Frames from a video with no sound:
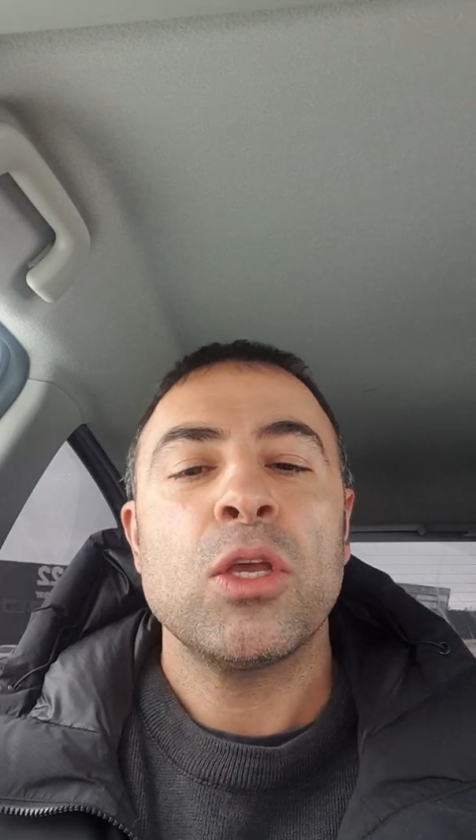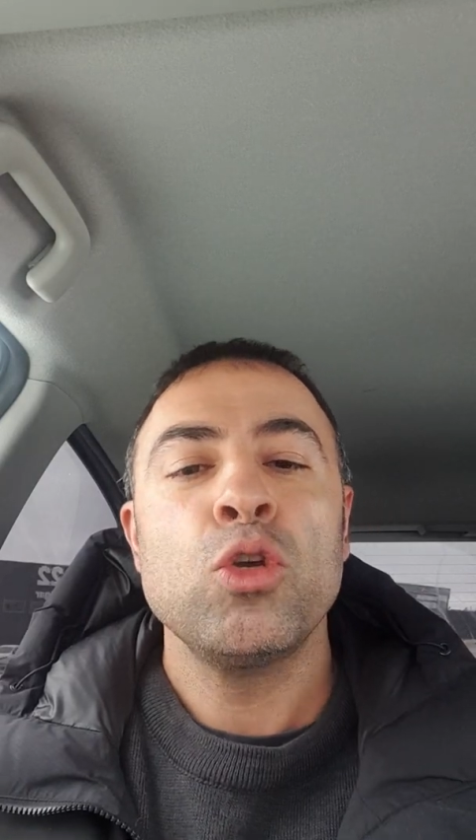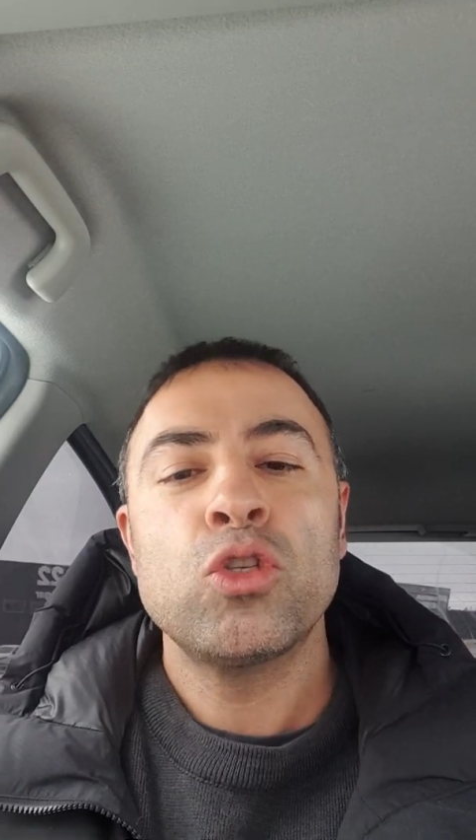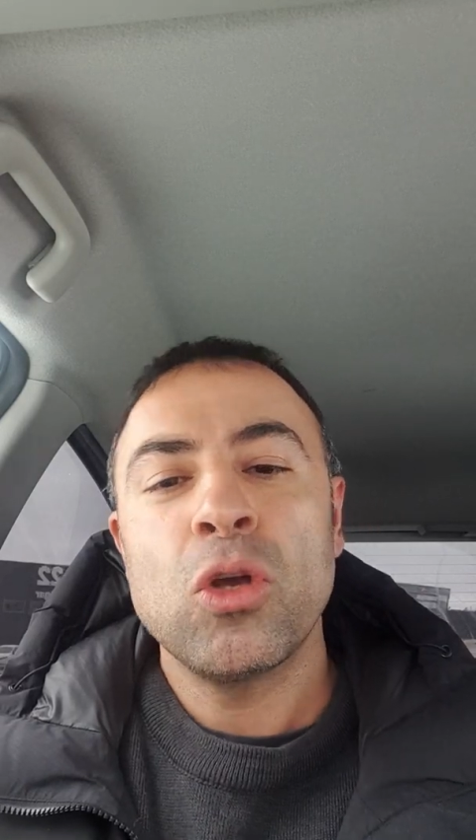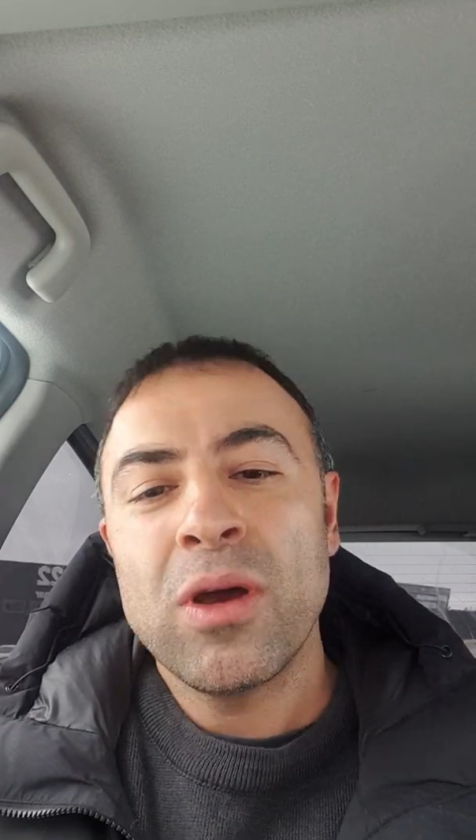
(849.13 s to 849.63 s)

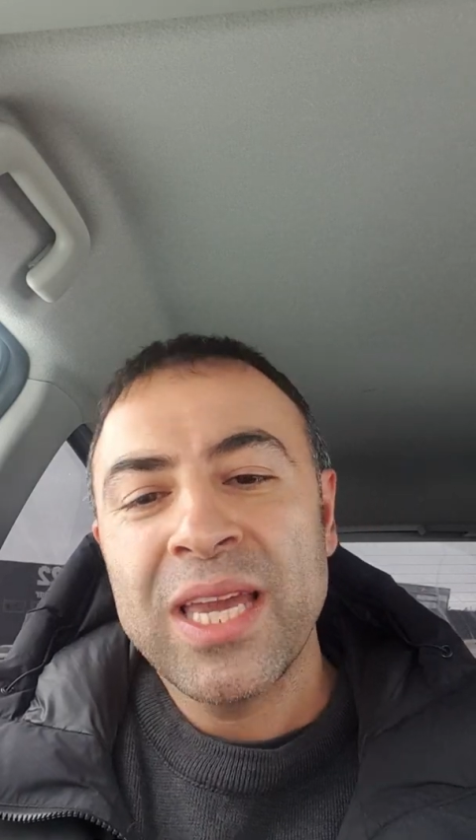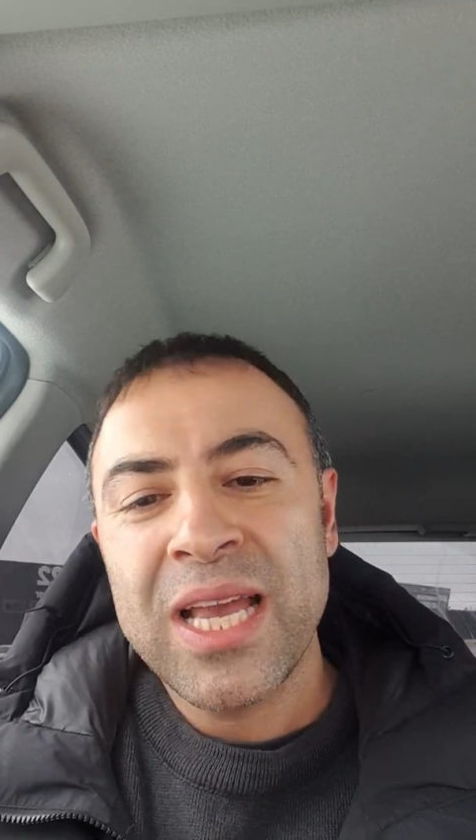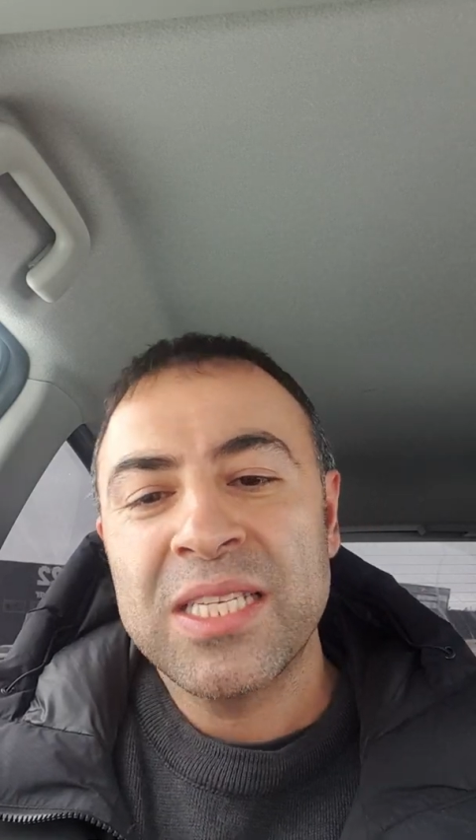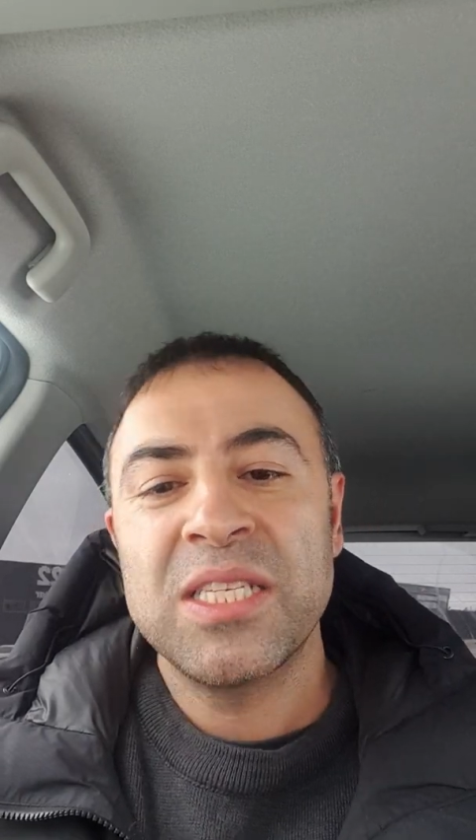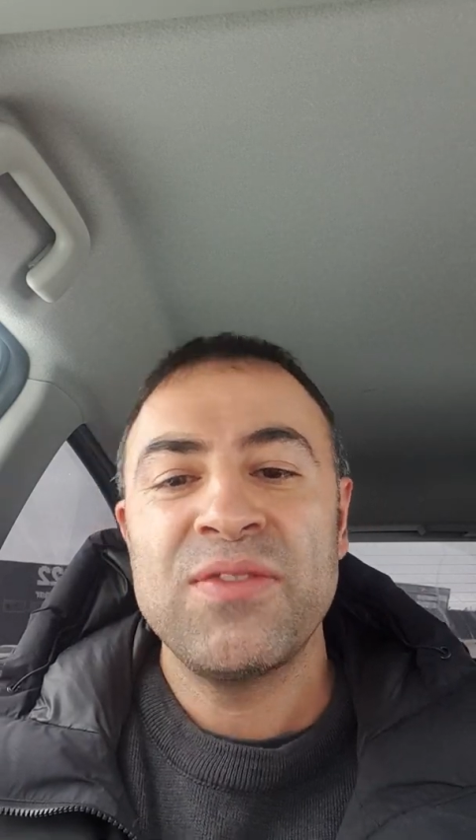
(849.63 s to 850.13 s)
You saw
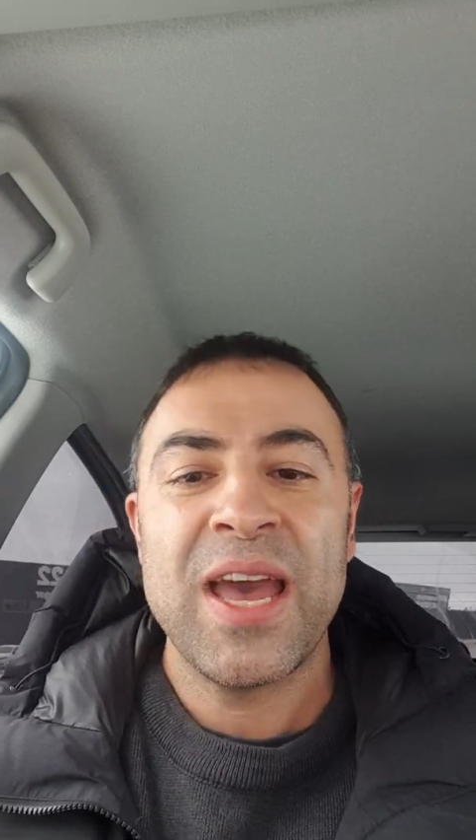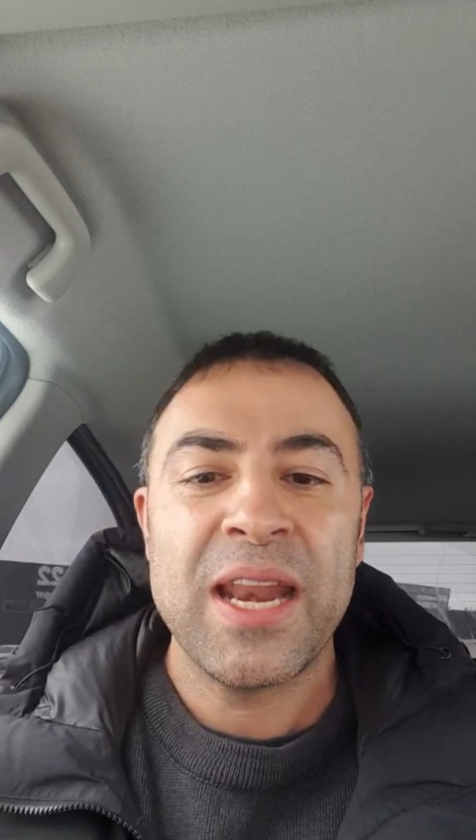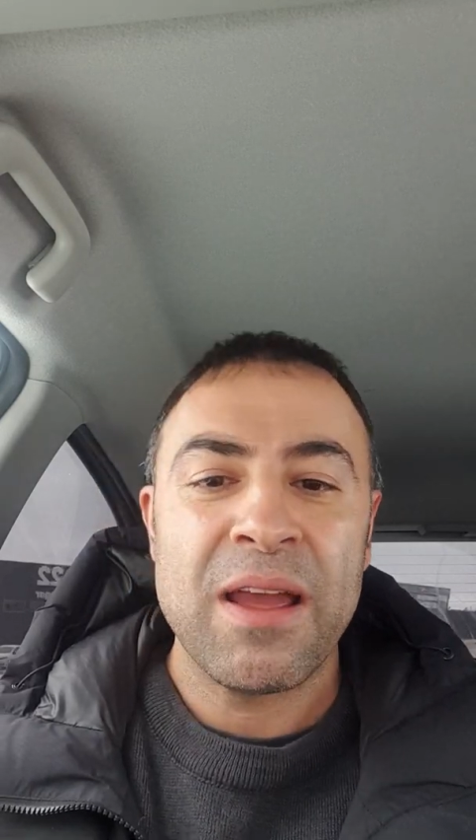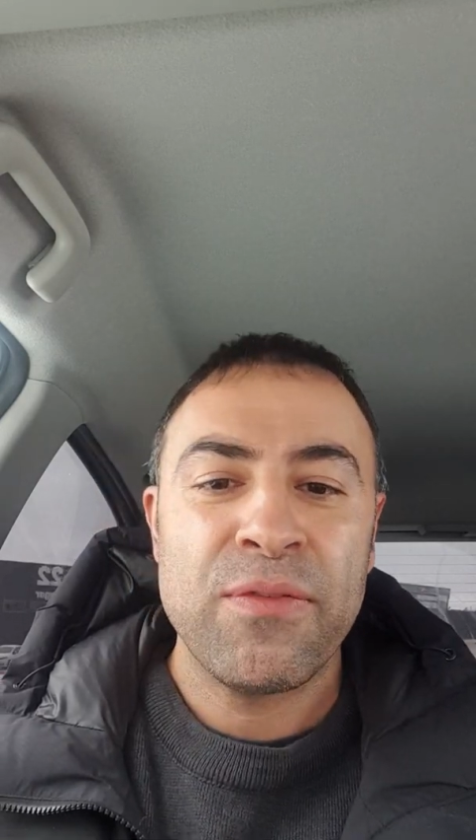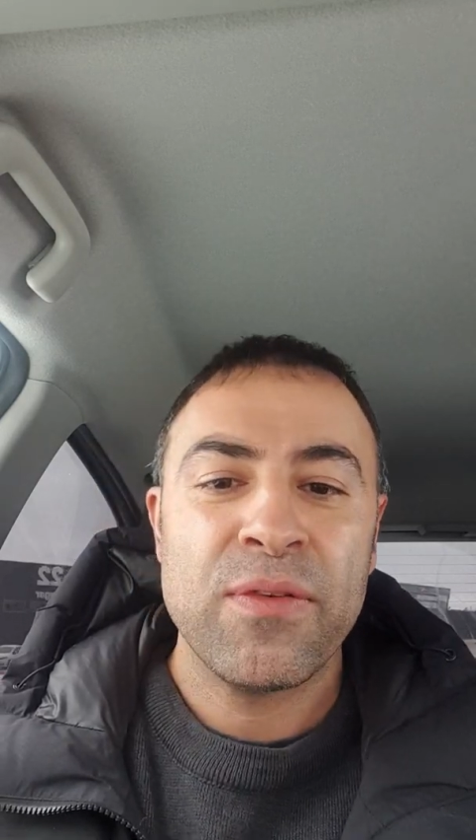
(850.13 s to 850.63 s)
against
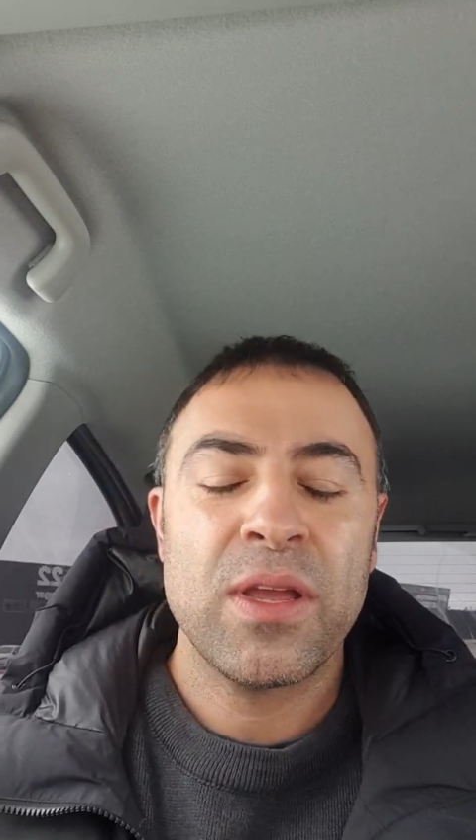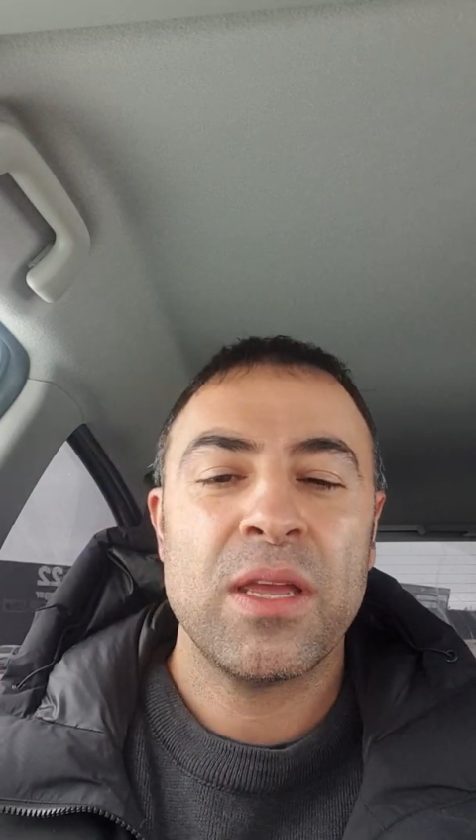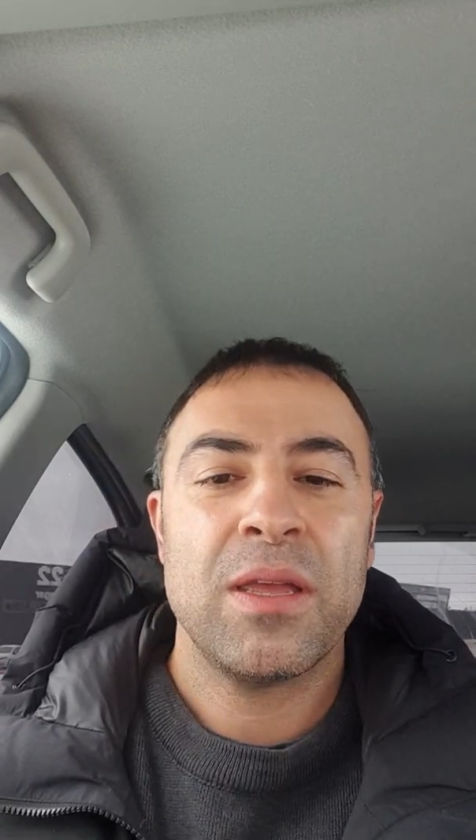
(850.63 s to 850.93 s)
Zverev